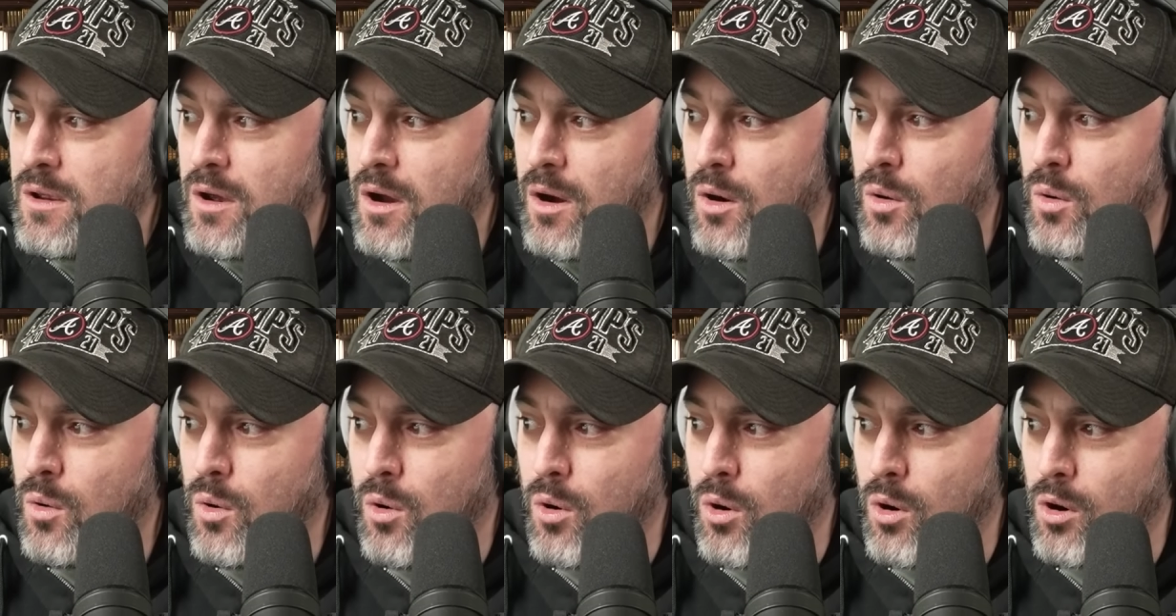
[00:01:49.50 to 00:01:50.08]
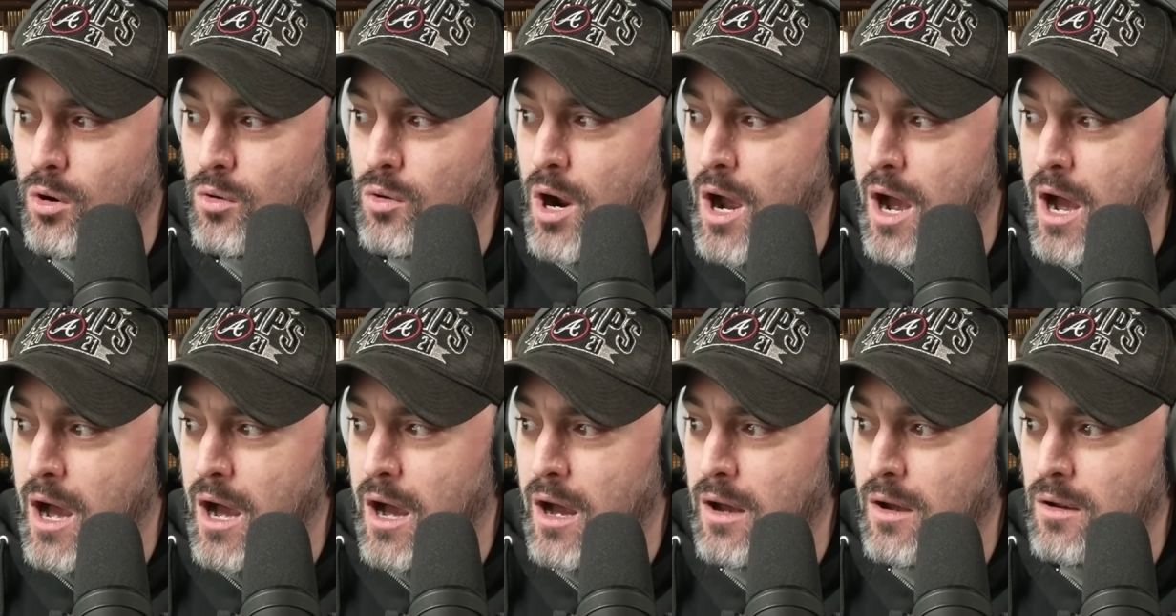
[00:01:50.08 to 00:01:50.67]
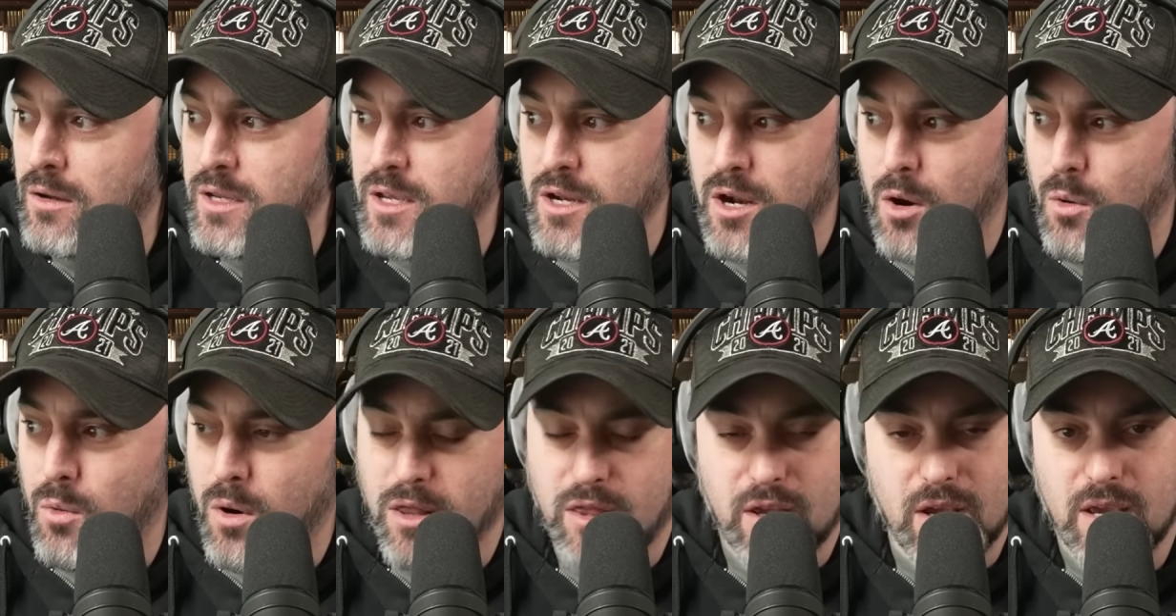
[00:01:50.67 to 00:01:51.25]
or,
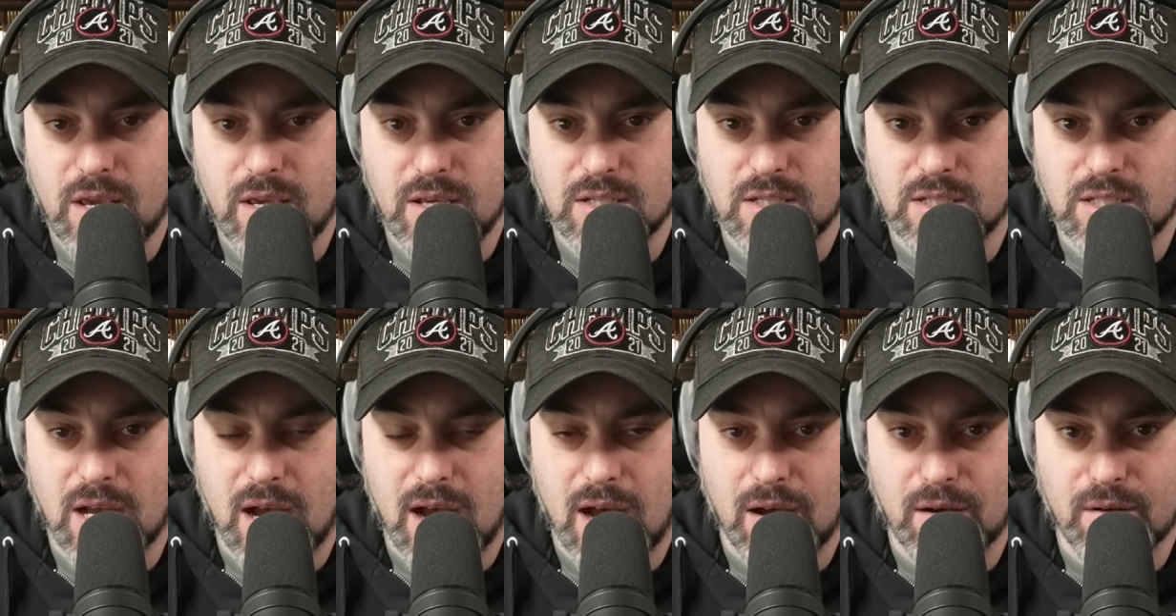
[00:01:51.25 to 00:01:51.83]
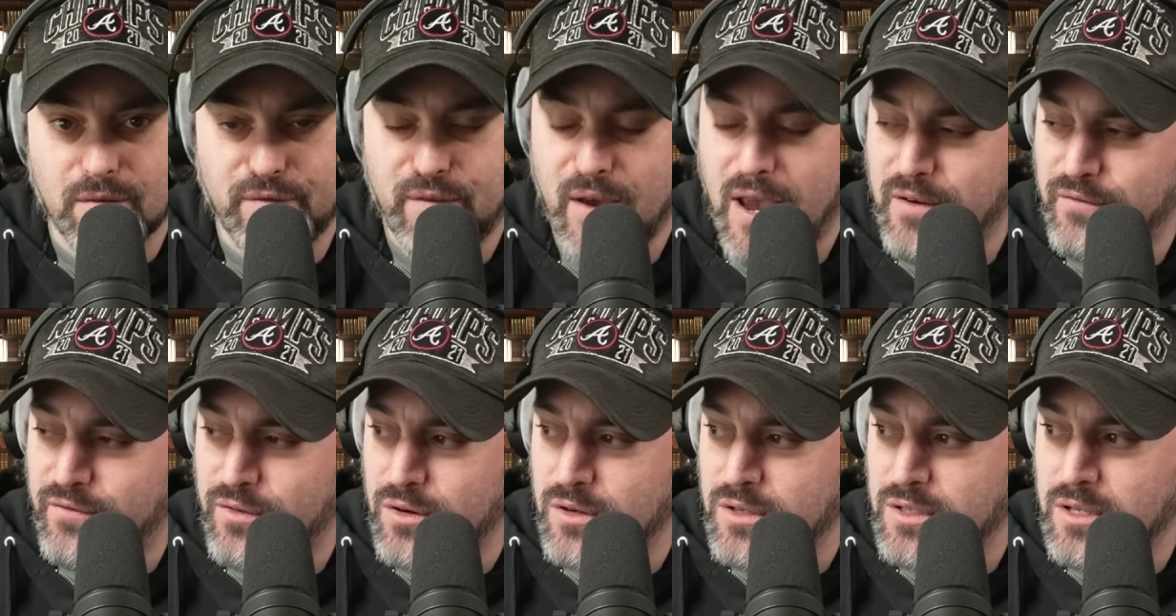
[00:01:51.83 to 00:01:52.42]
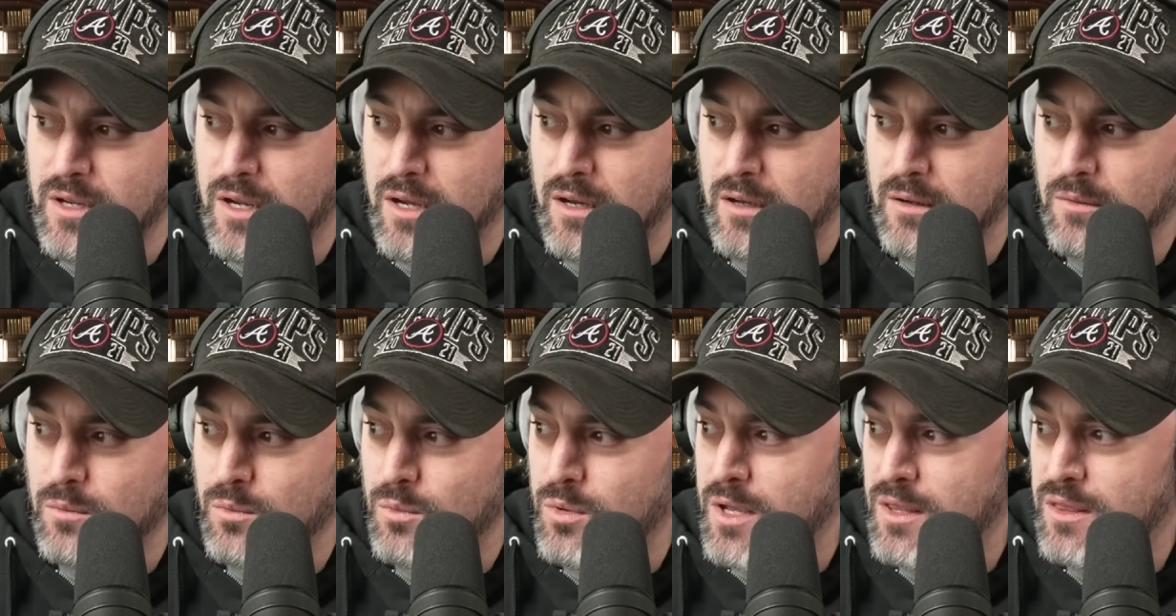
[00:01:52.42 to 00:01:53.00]
whether he's favored
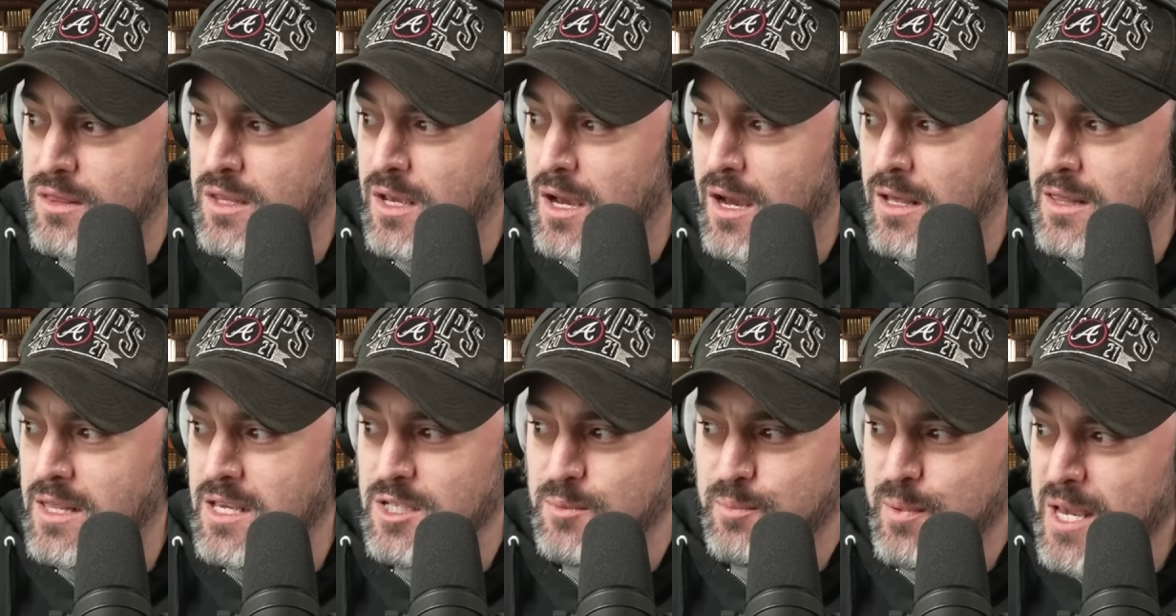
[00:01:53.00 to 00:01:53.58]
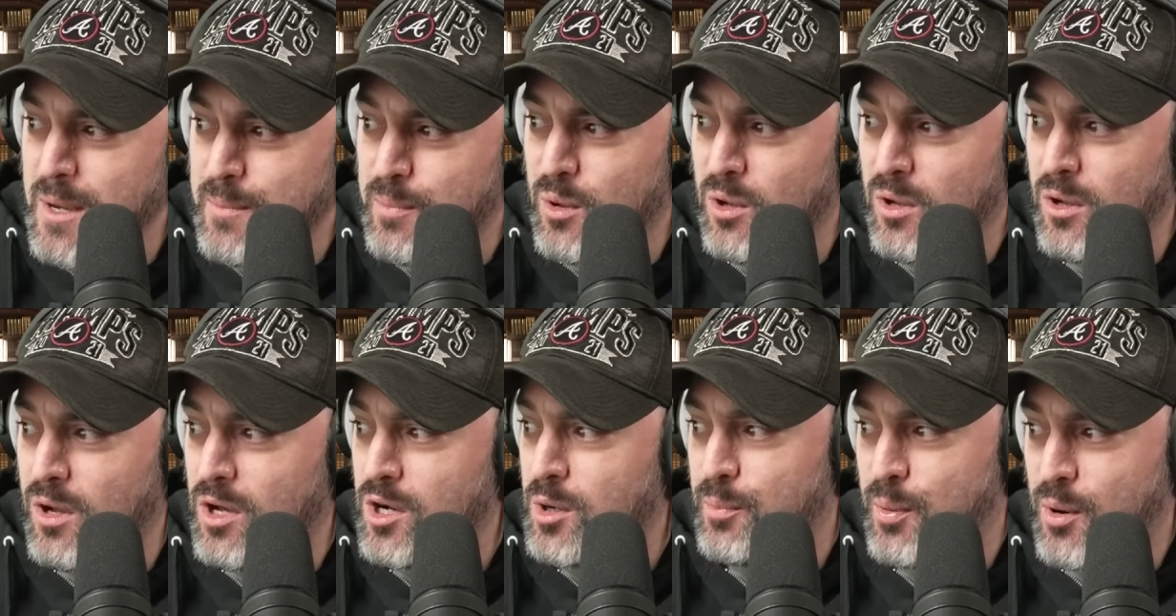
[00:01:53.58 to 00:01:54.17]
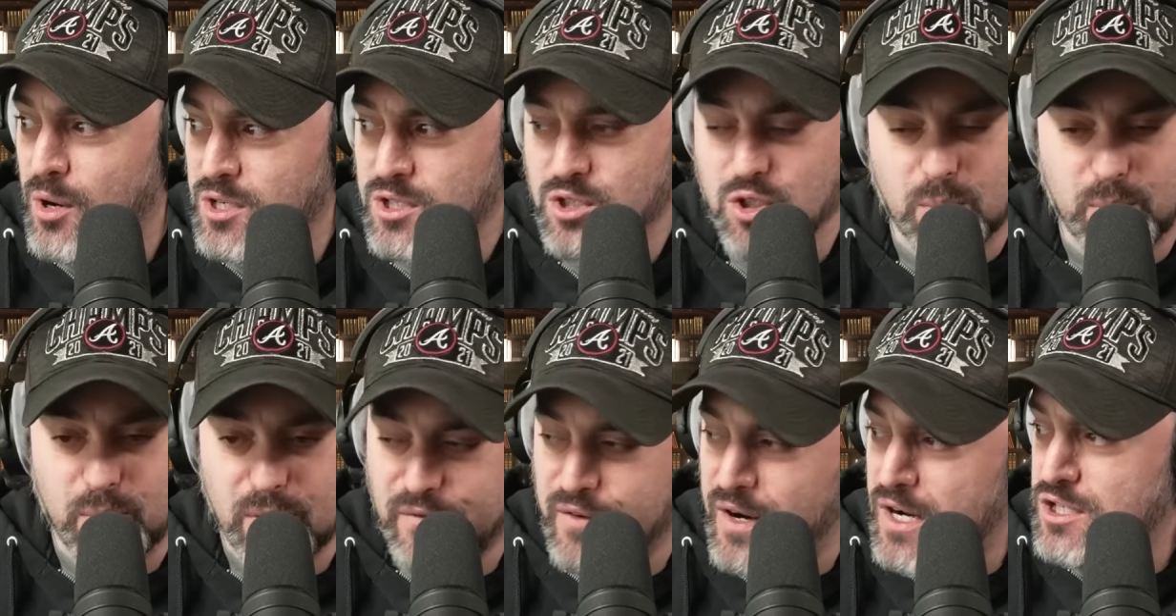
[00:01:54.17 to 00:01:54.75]
with these people on a personal,
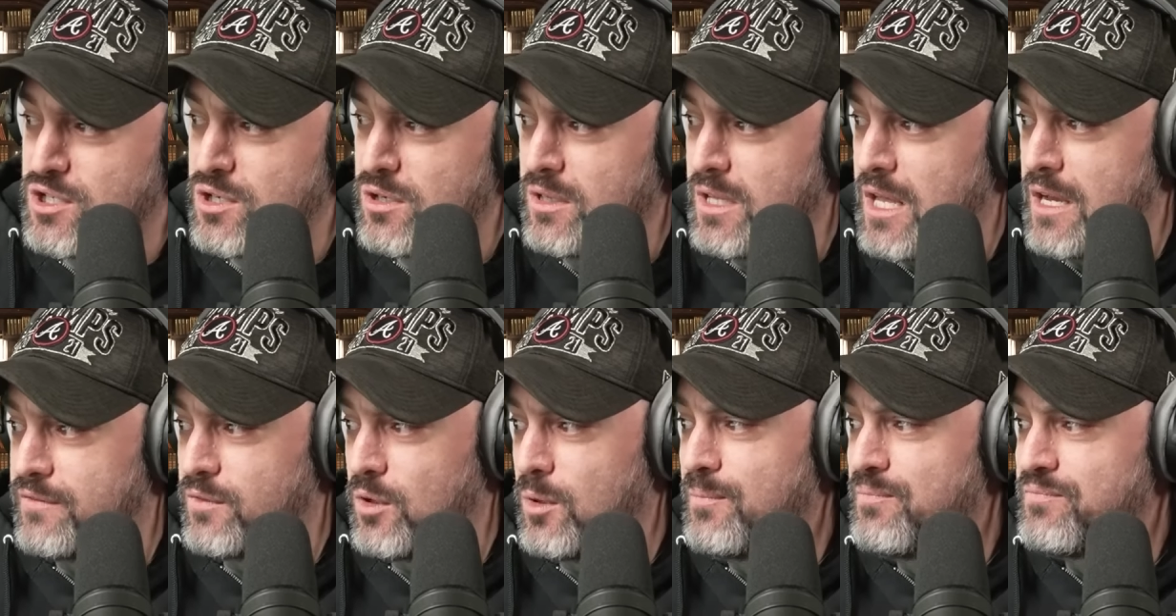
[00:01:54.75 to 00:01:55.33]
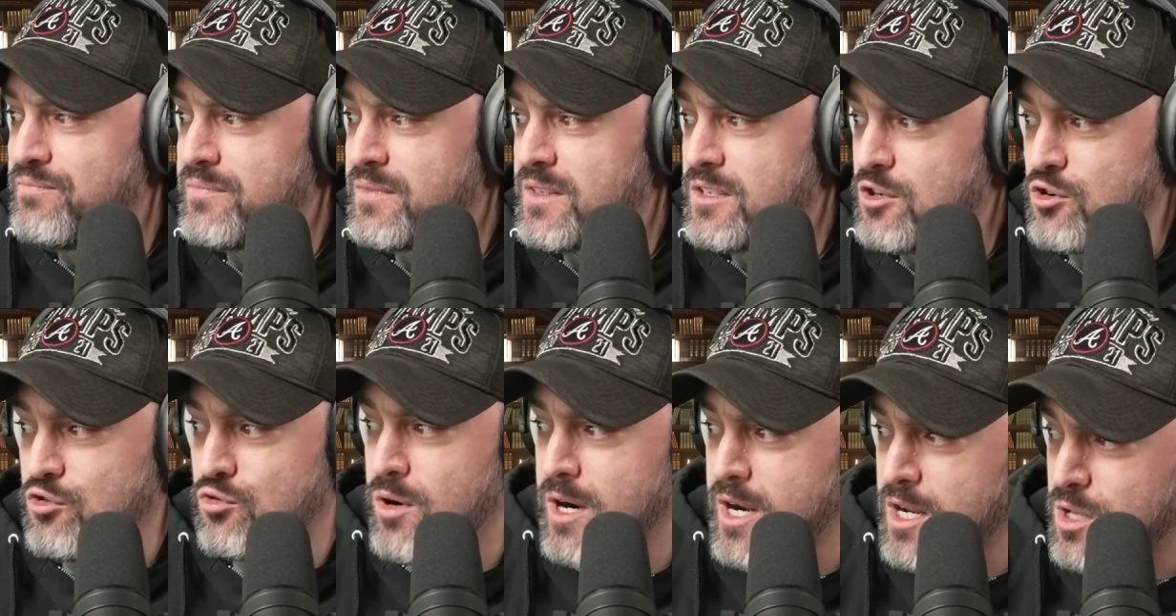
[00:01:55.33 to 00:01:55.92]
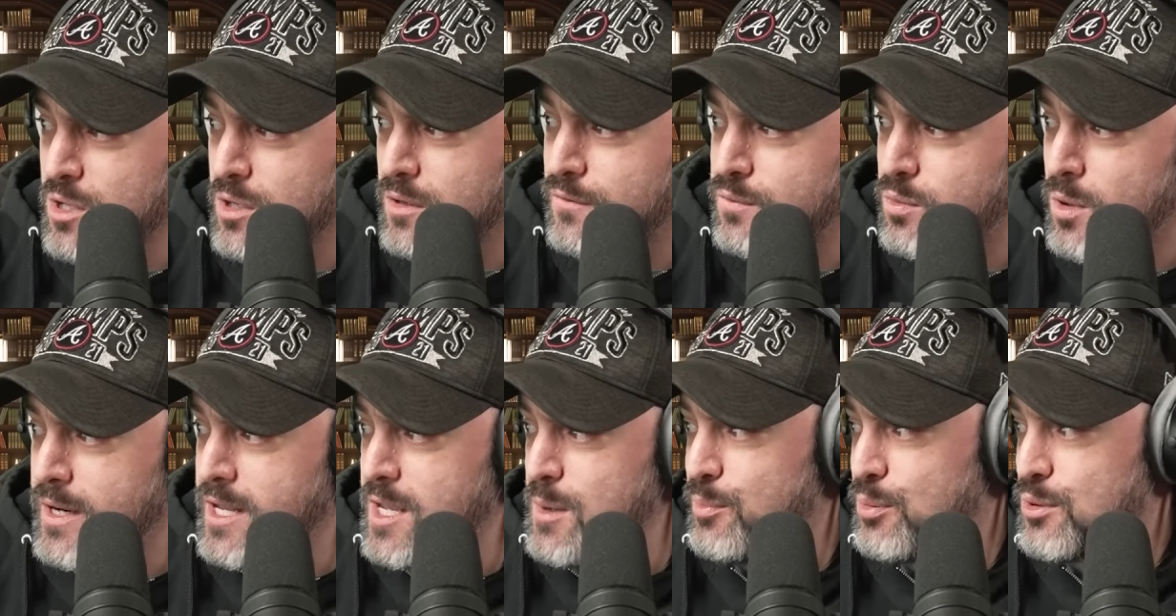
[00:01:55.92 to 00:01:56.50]
professional level, critical of
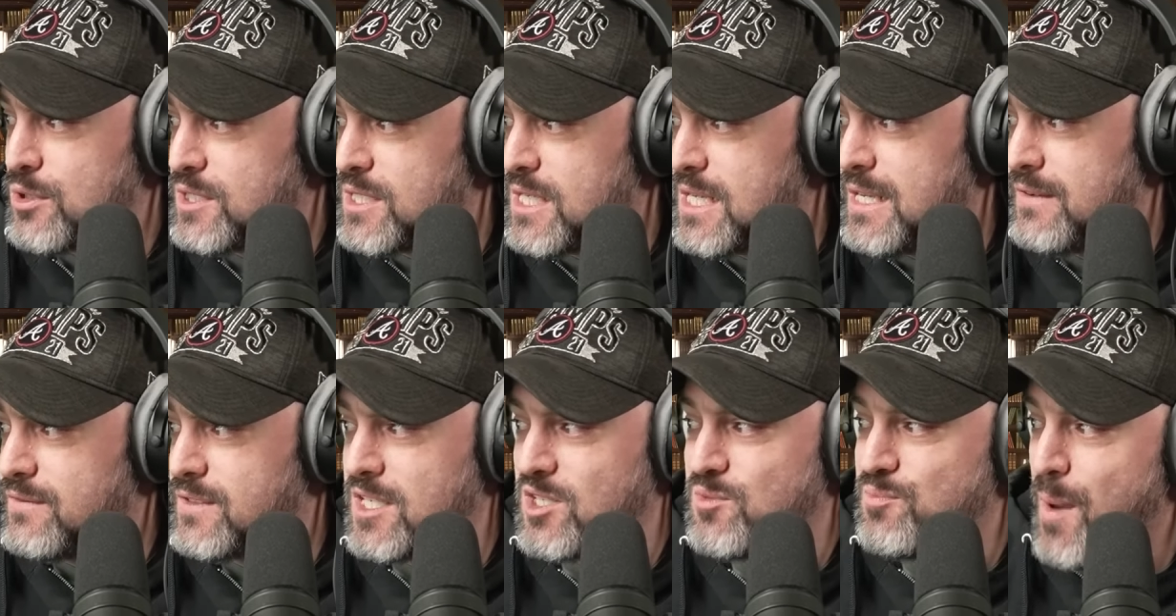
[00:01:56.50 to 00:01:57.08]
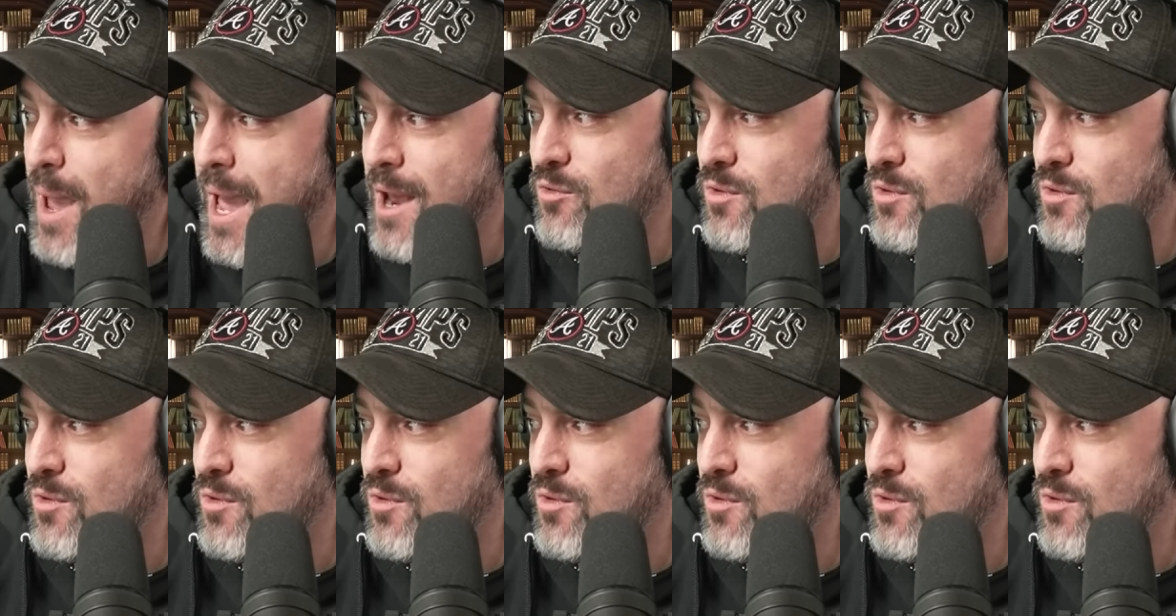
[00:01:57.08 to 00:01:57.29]
what he perceives as bad